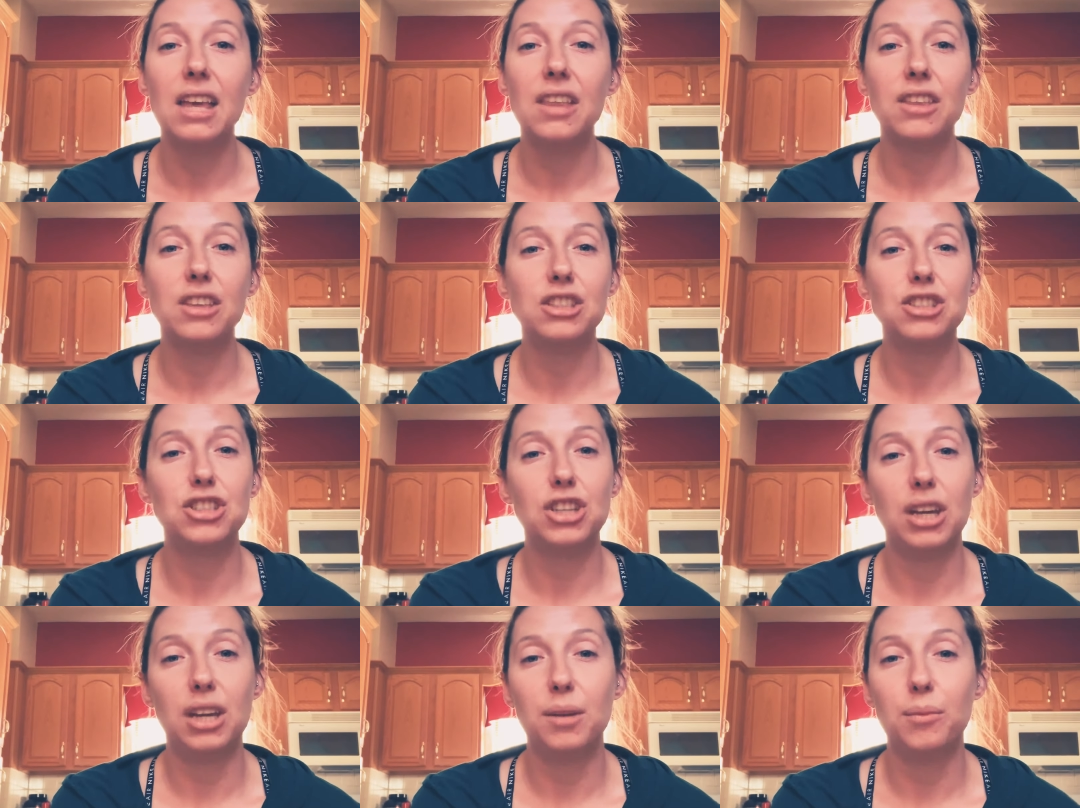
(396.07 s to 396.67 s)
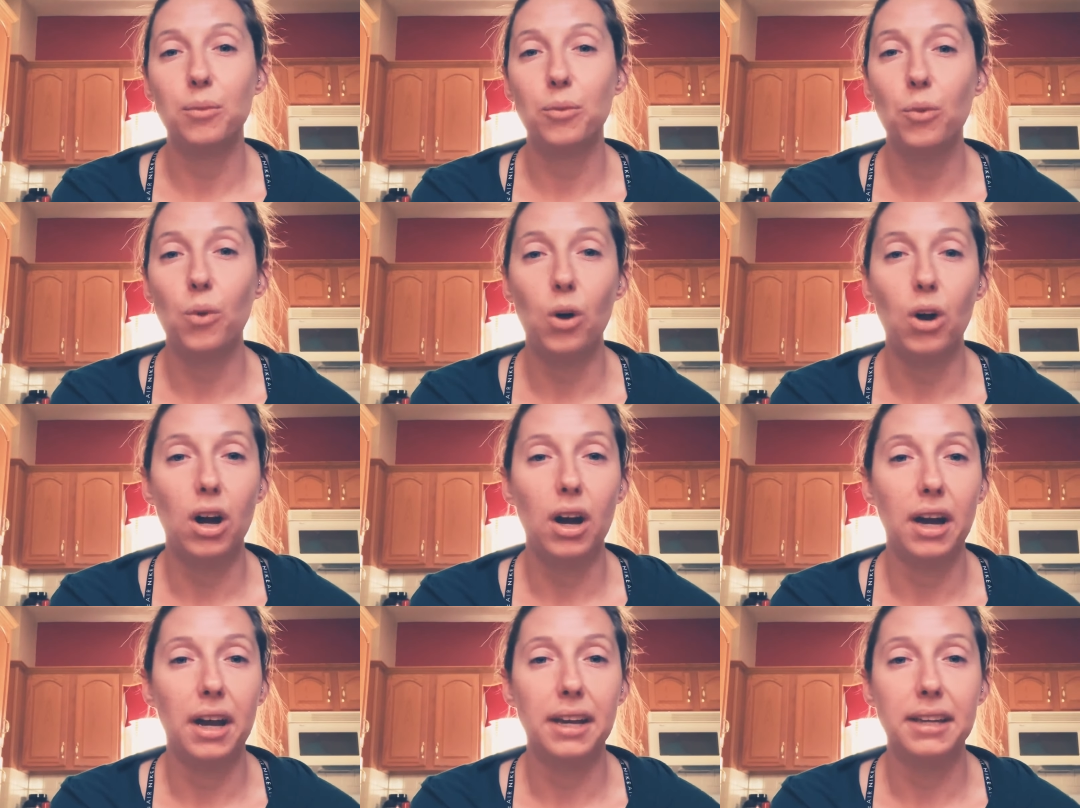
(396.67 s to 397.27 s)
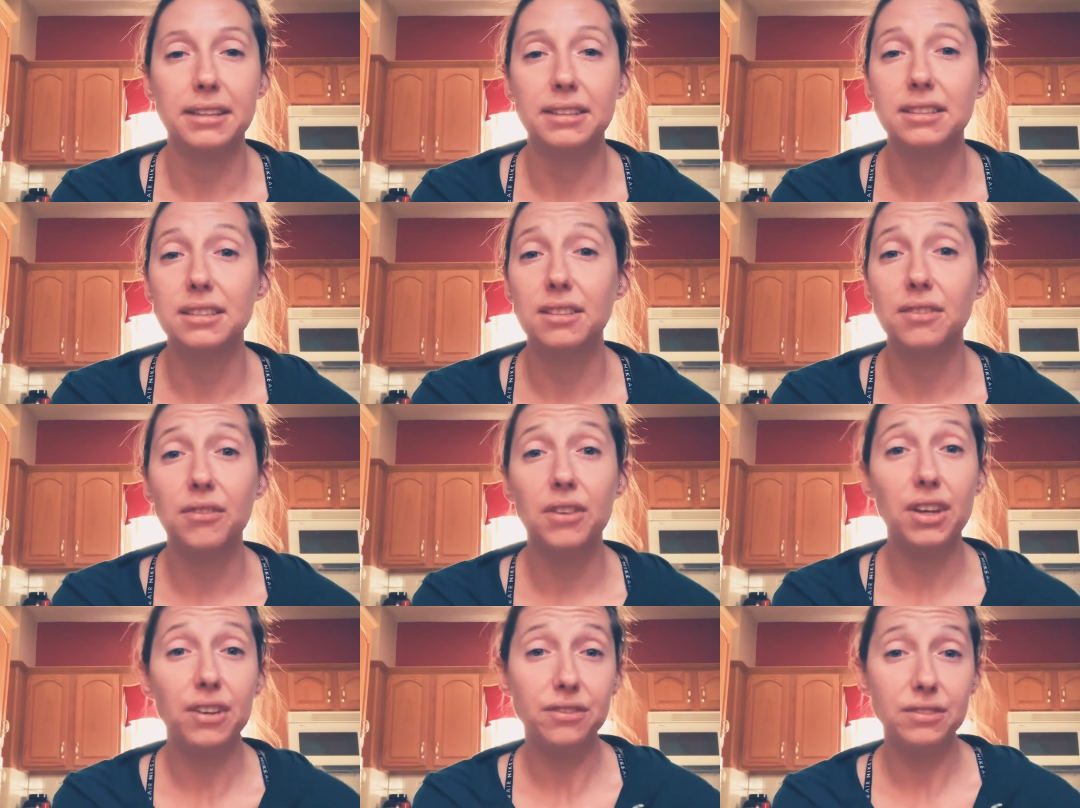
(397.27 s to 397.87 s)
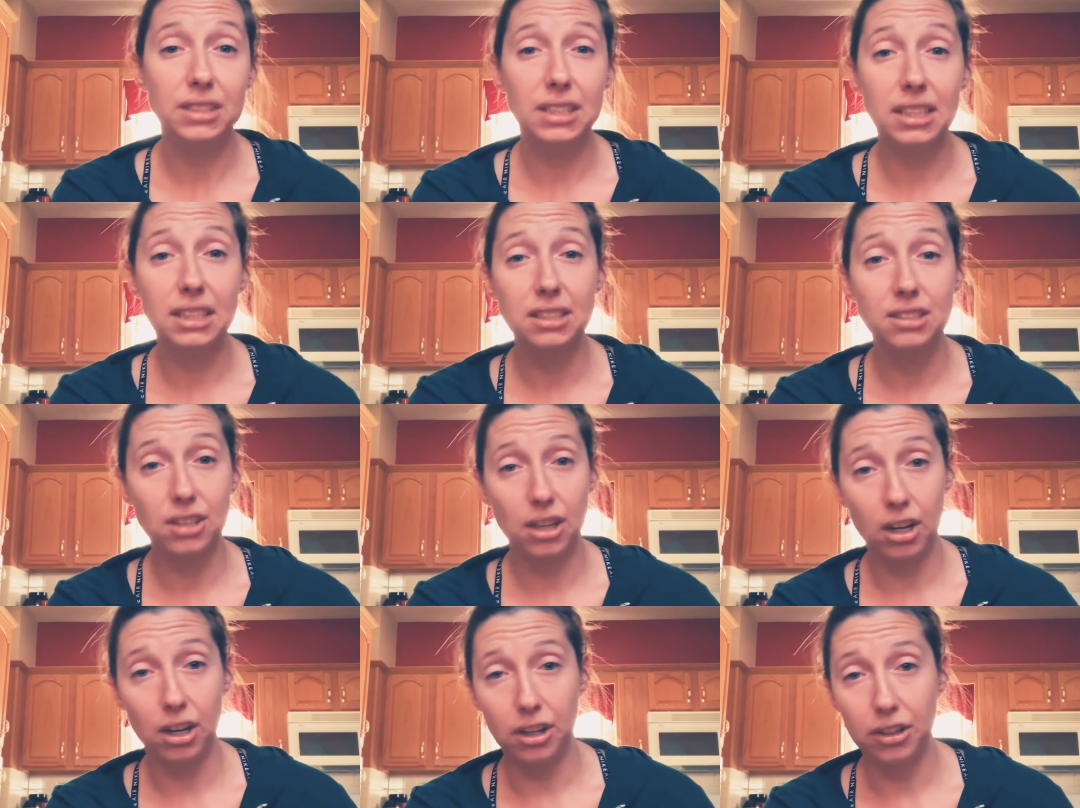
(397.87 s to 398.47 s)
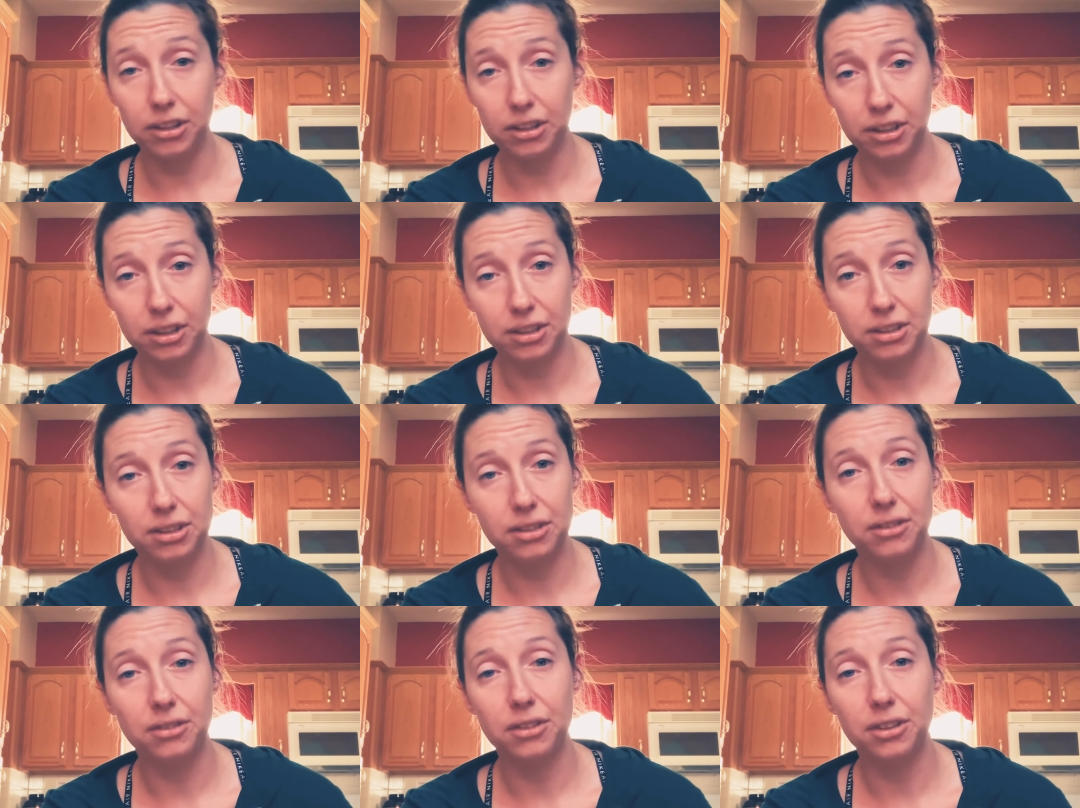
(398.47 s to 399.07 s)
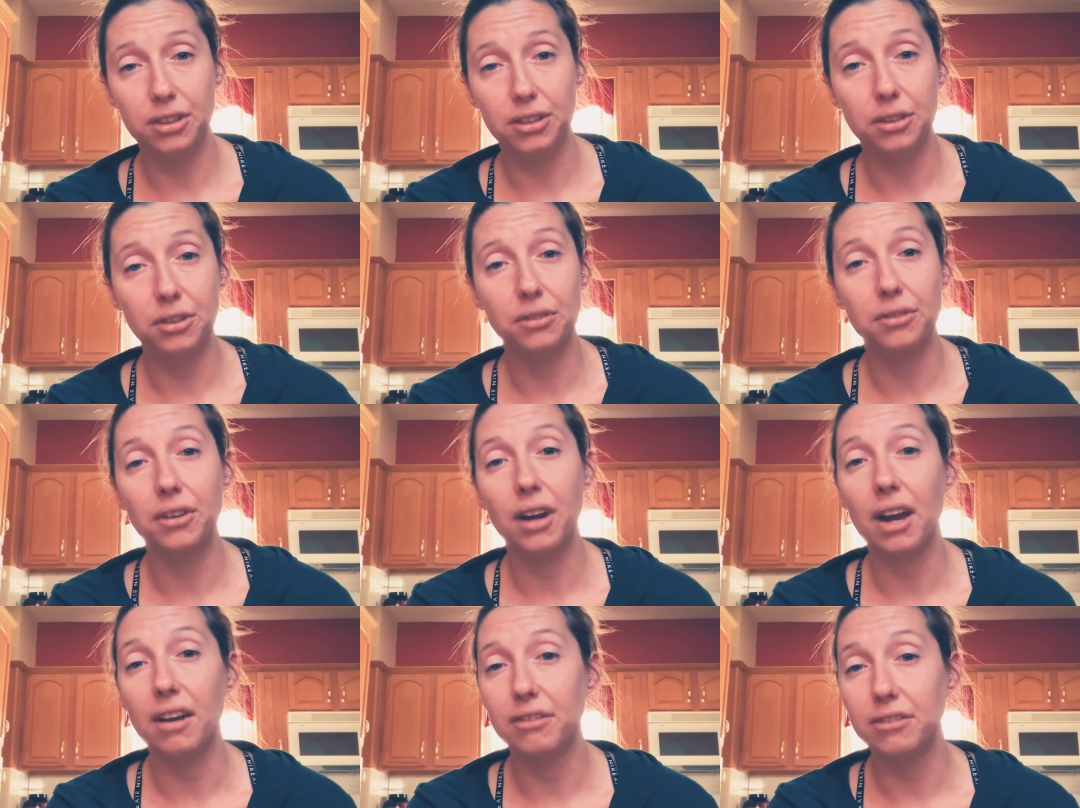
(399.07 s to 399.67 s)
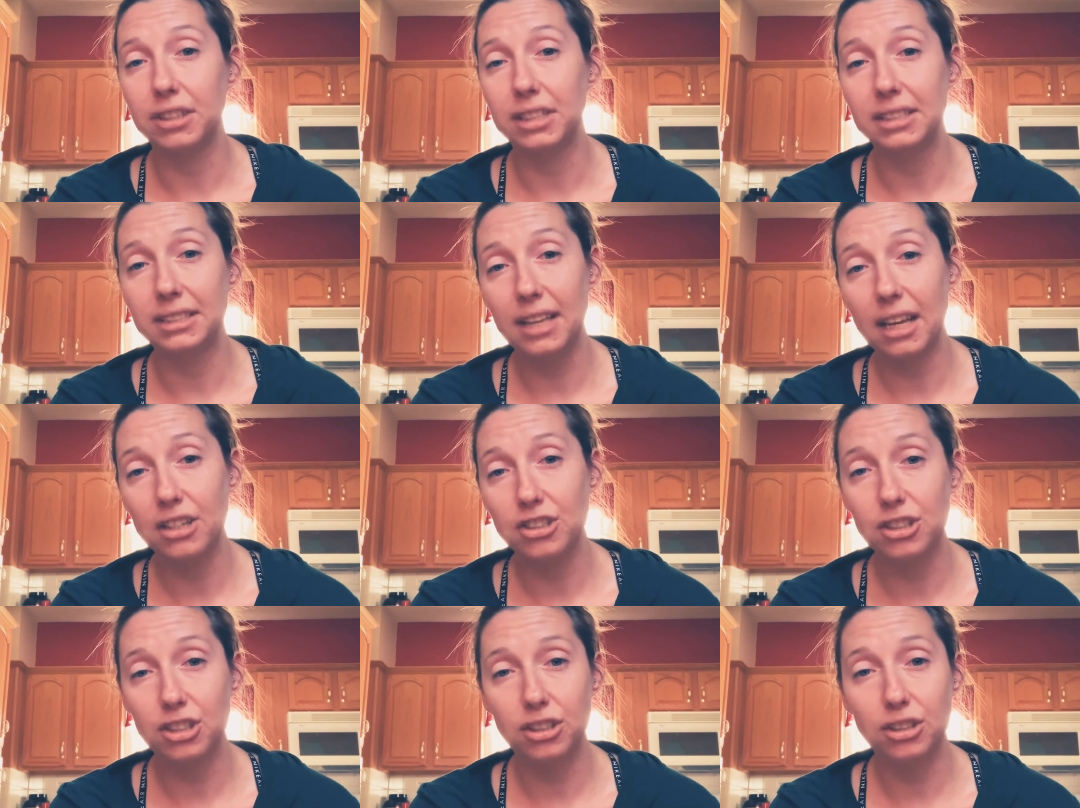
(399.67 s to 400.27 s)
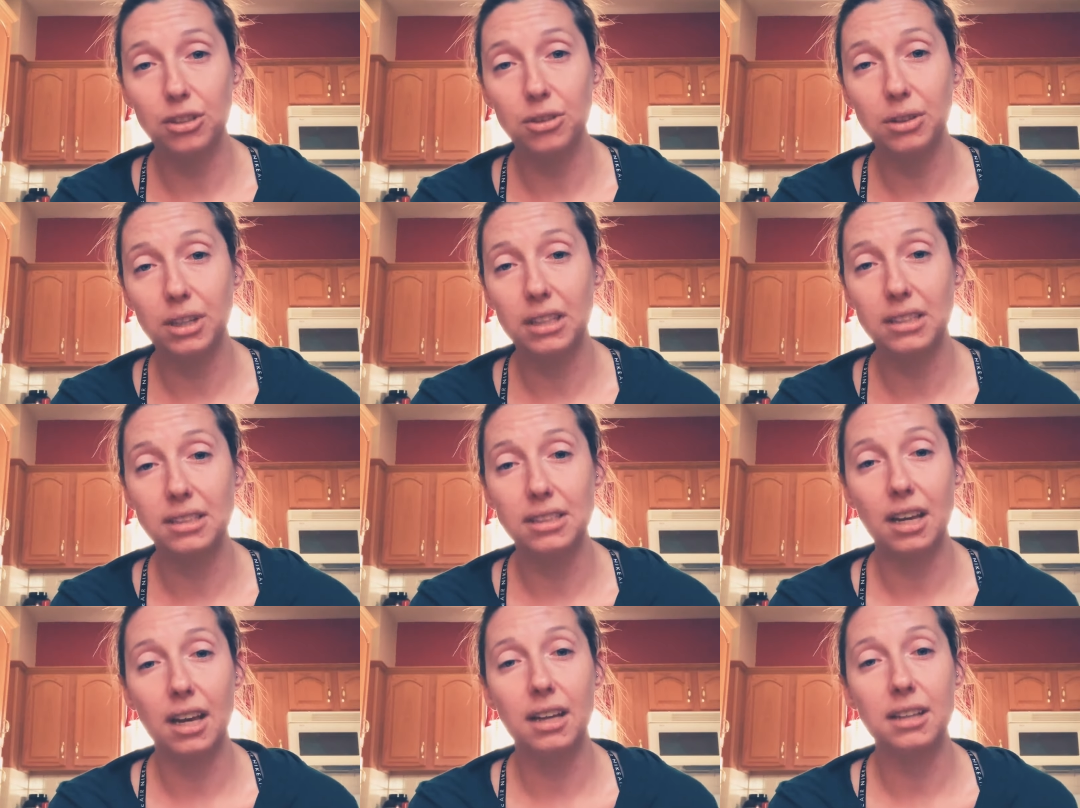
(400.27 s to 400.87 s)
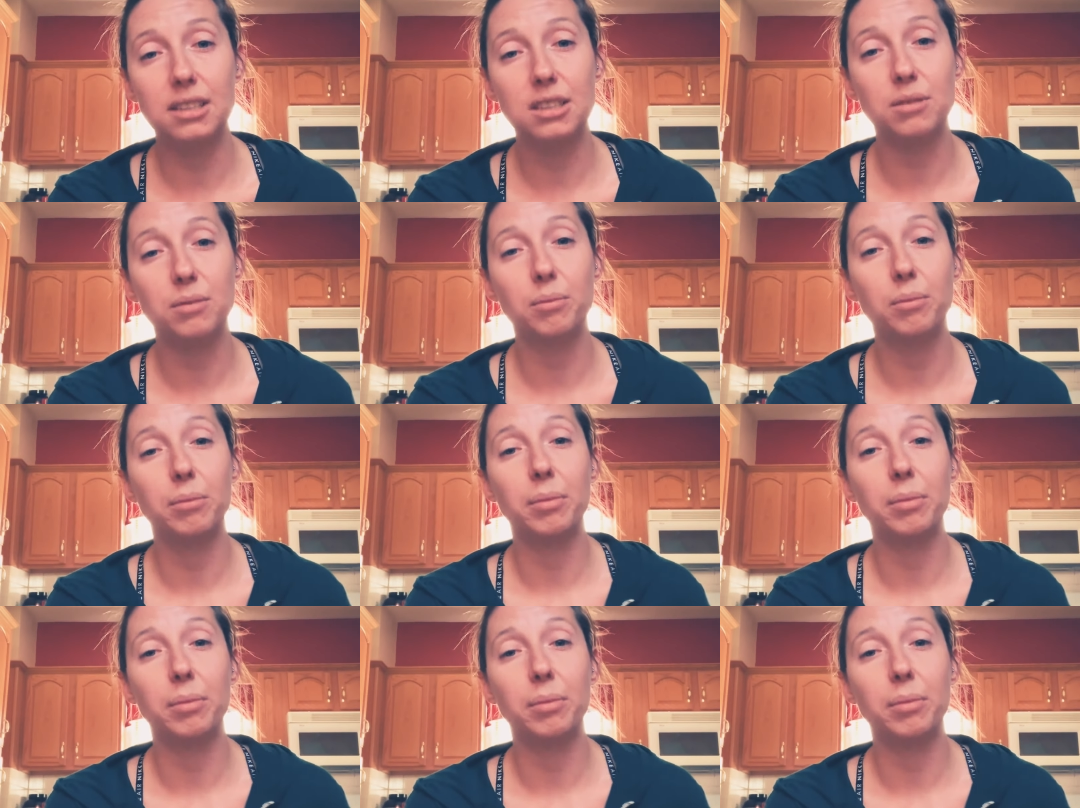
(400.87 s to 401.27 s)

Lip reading: the gym wants $15 for you for every session you conduct,